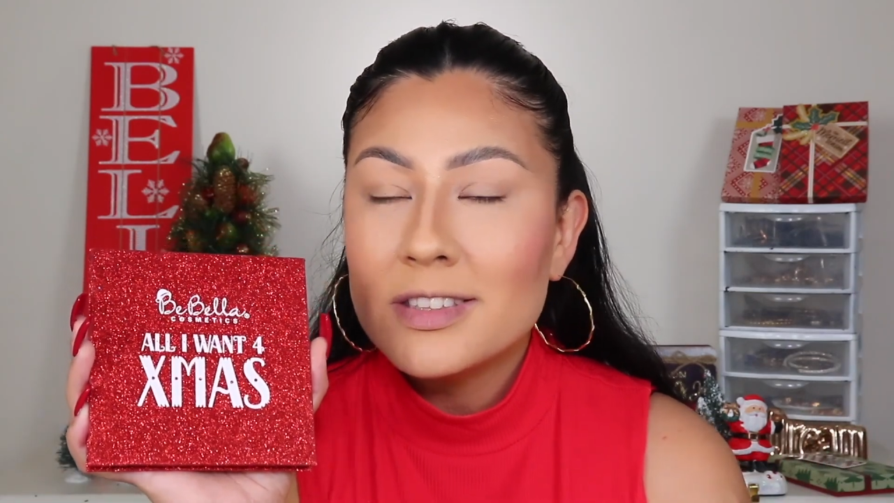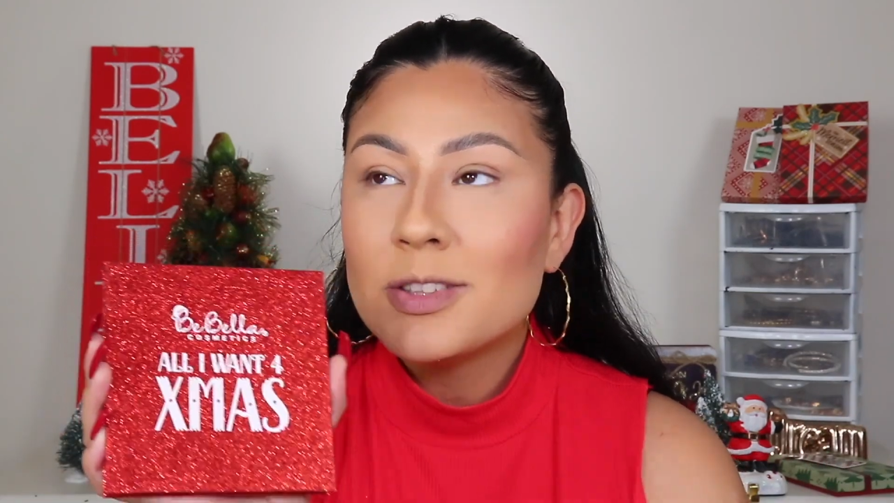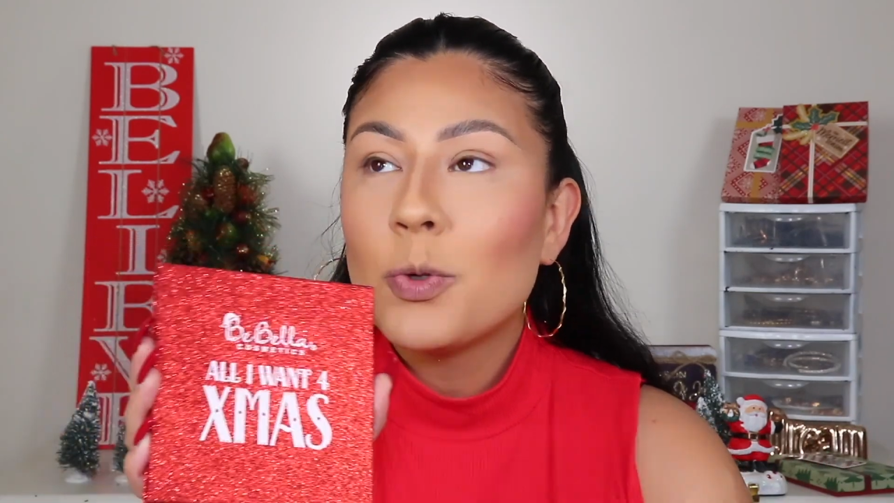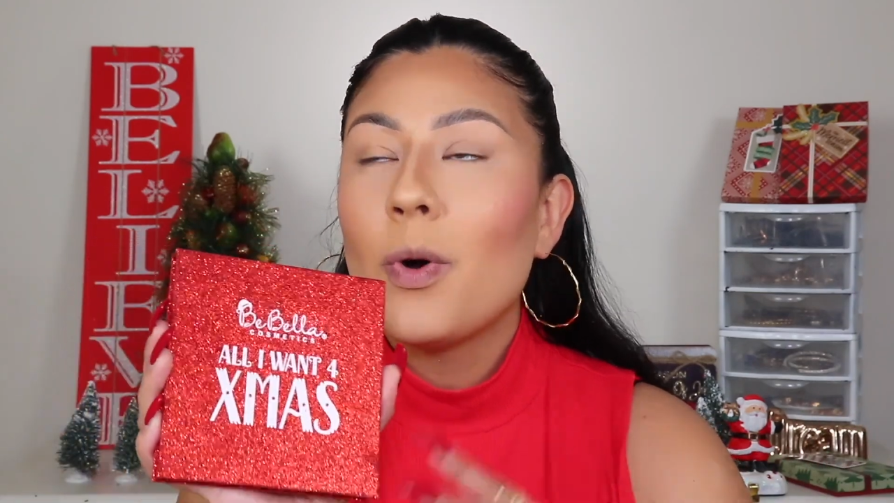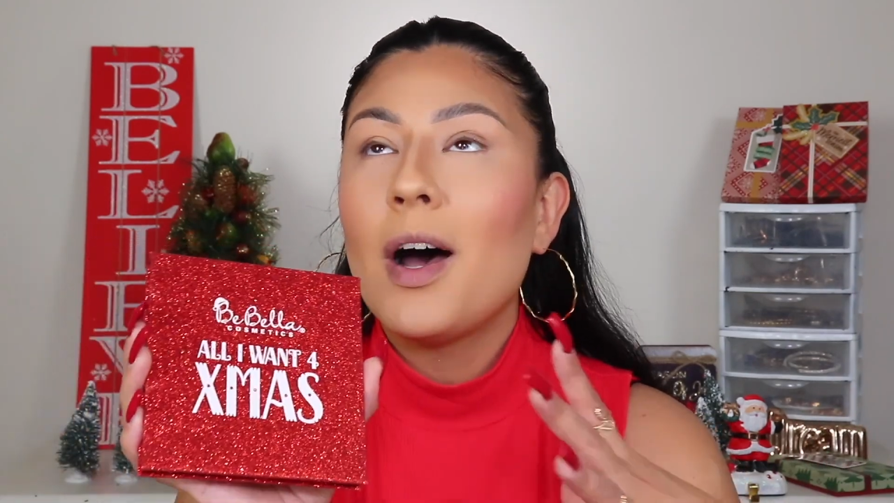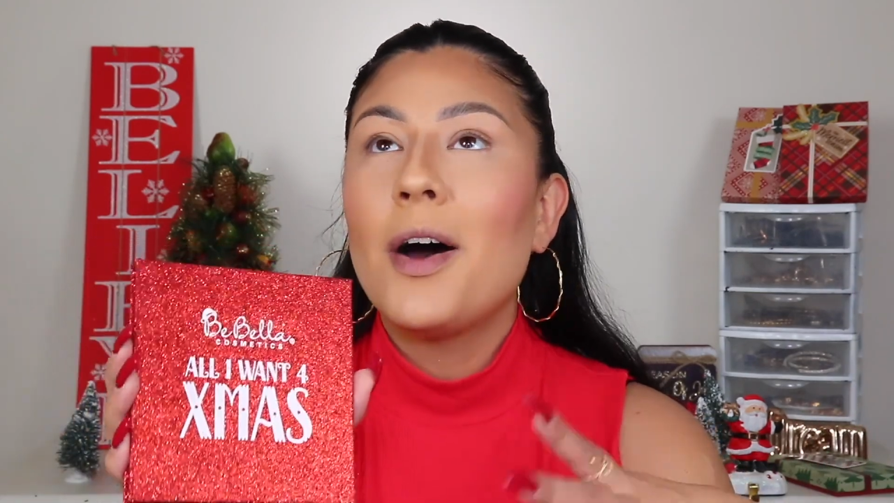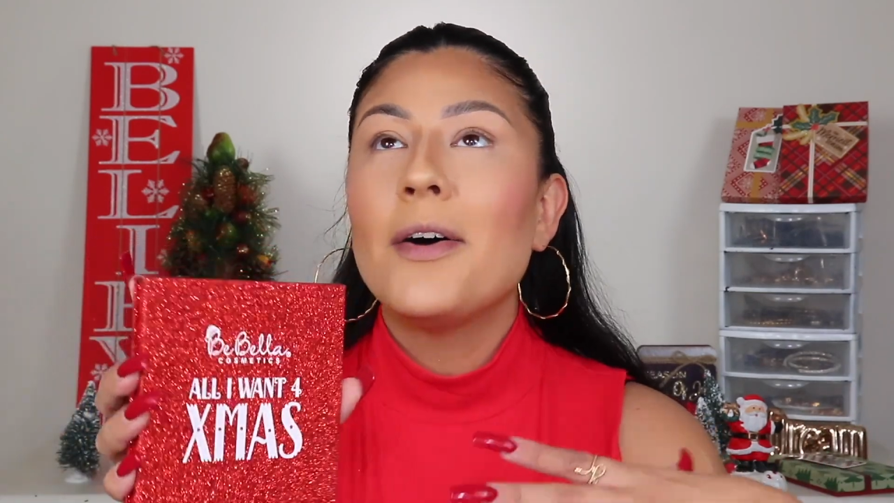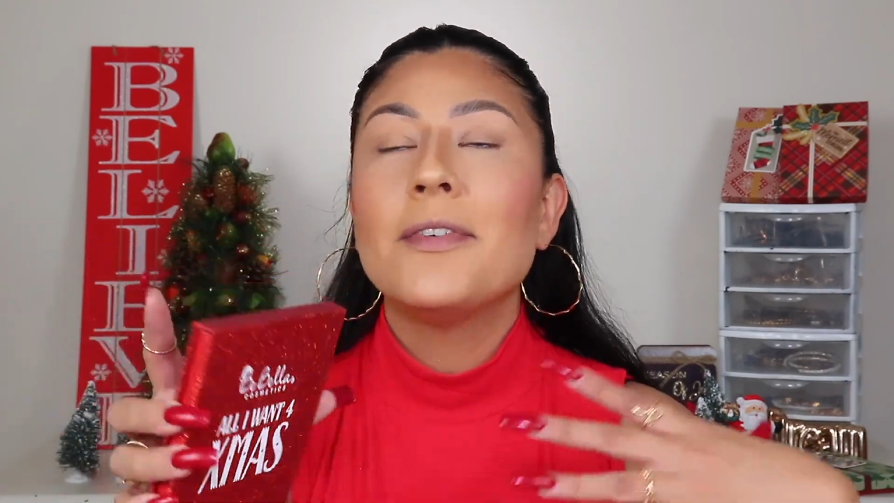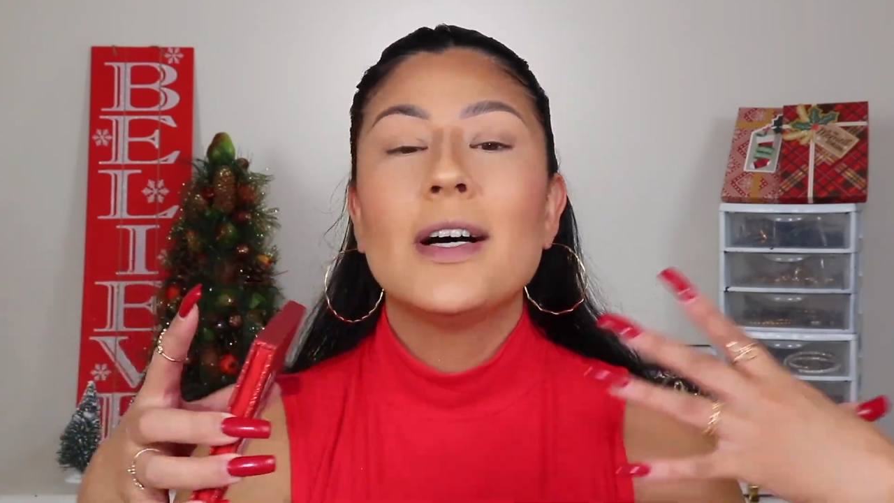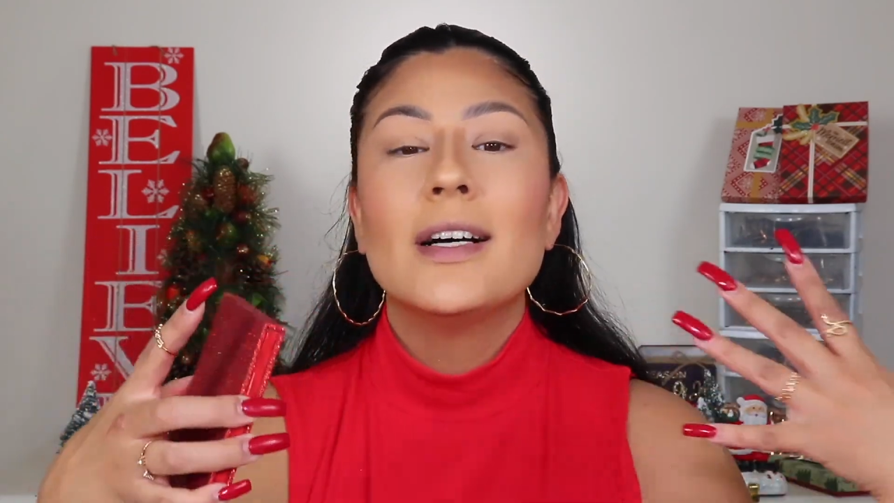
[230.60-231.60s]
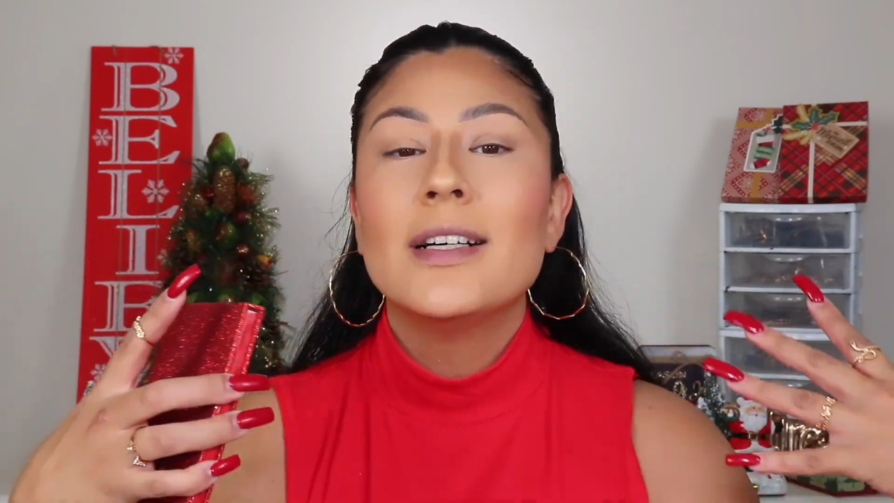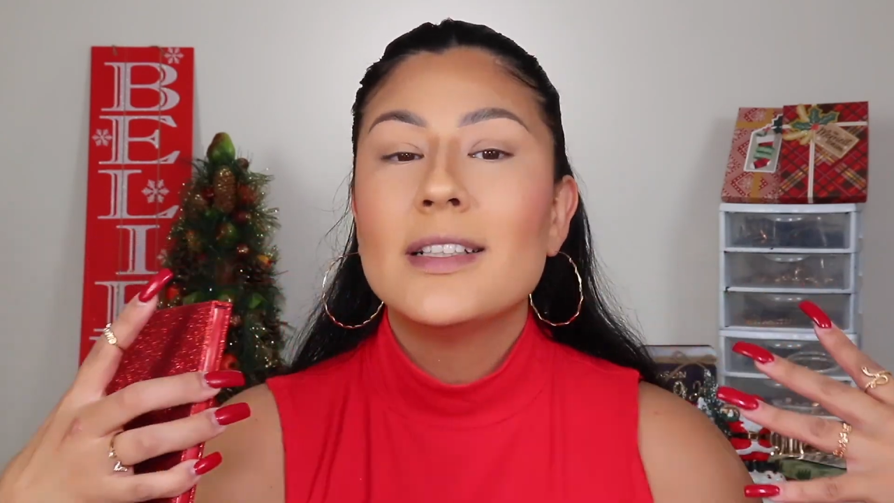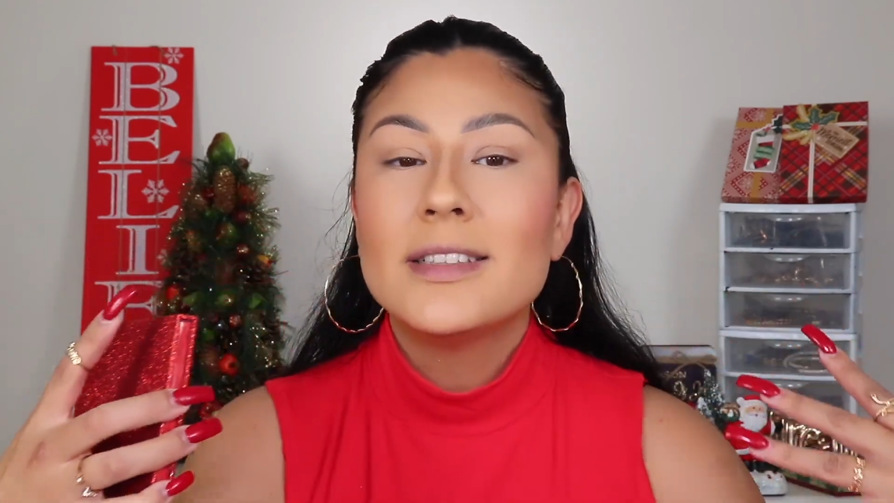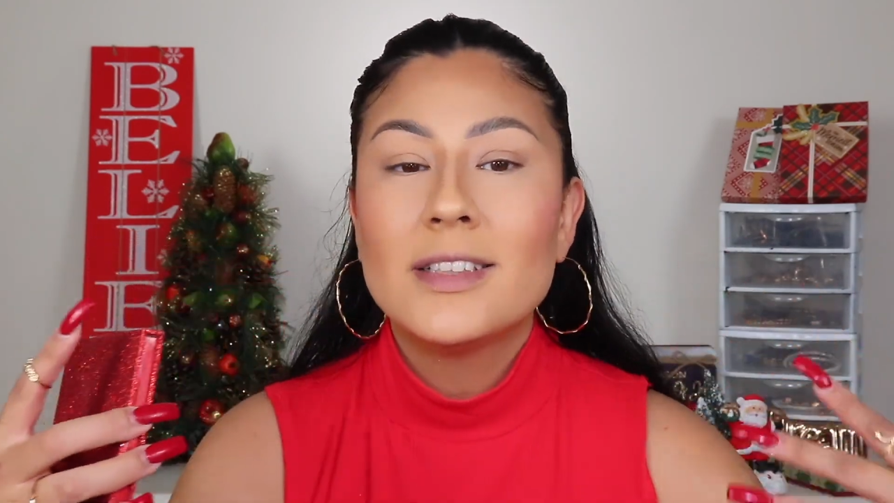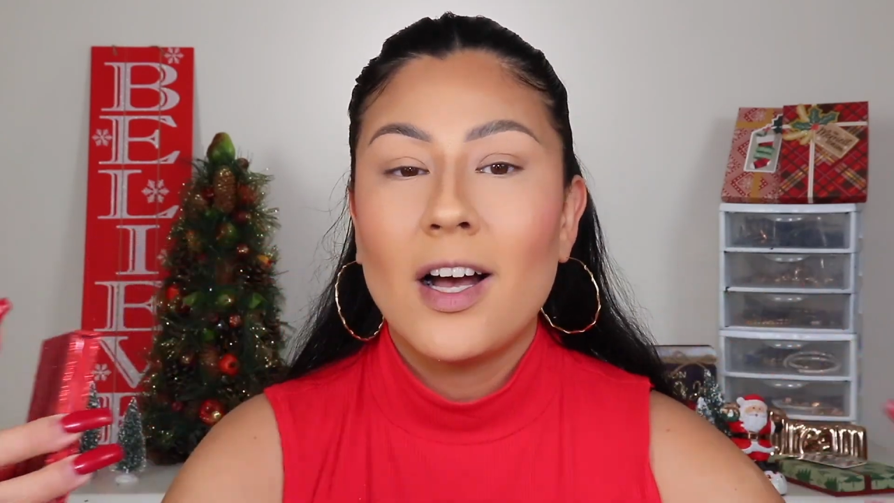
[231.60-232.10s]

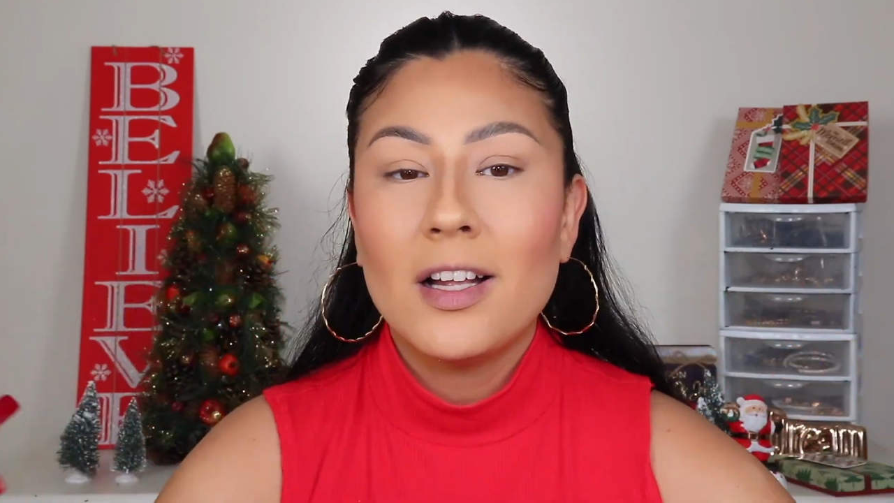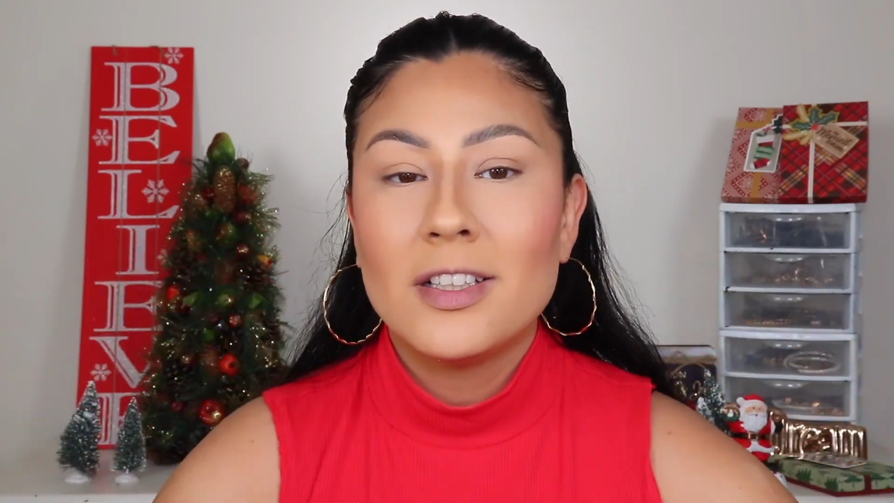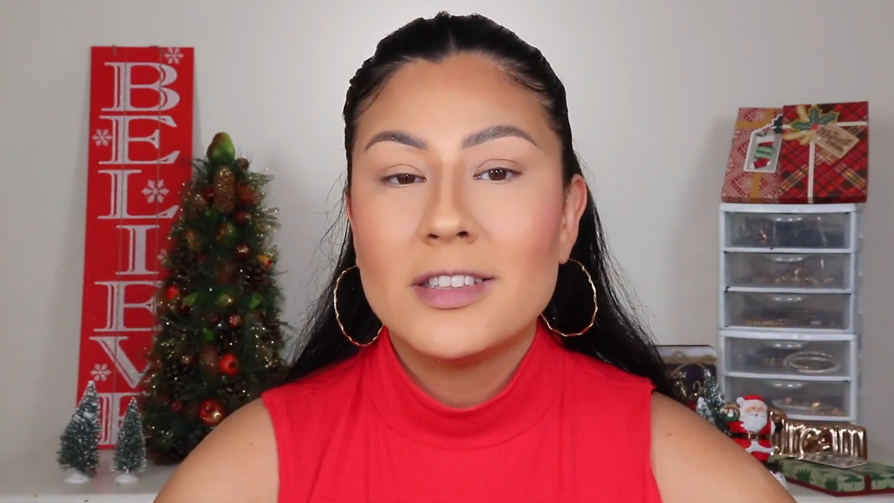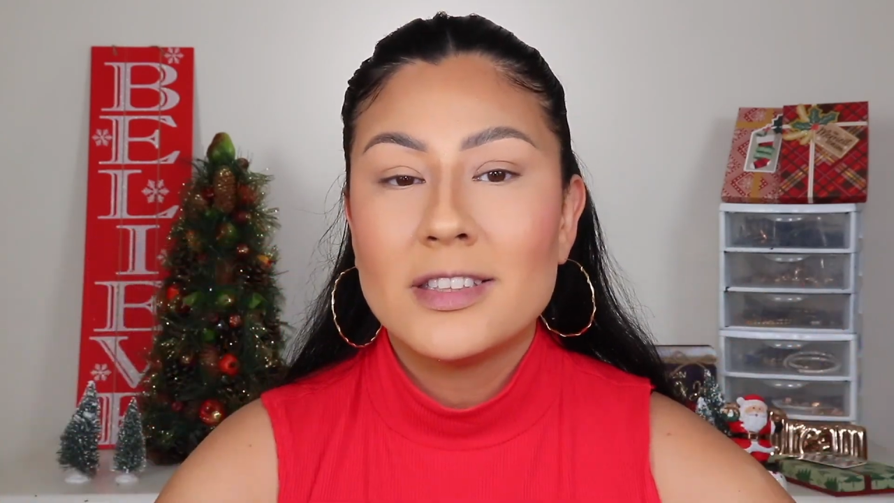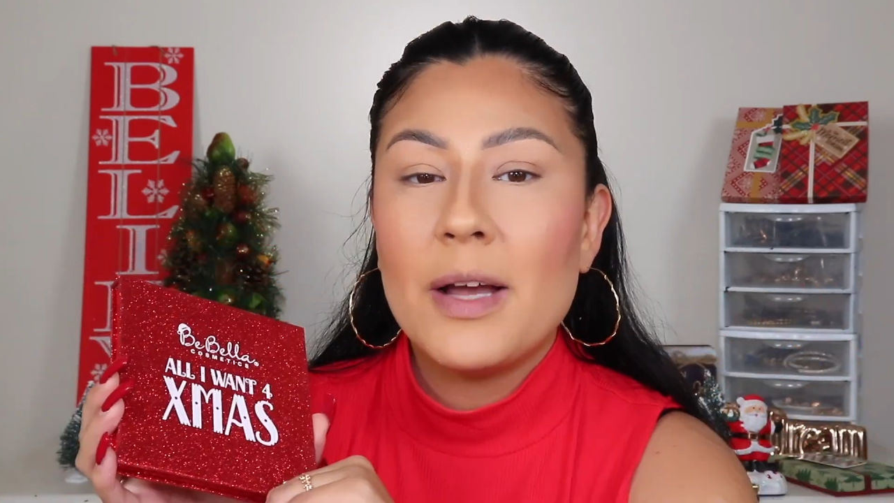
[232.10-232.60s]
$12.